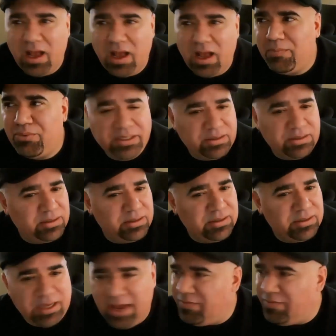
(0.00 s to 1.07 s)
Prints
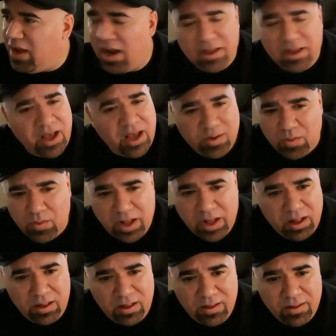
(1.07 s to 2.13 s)
have not gone well.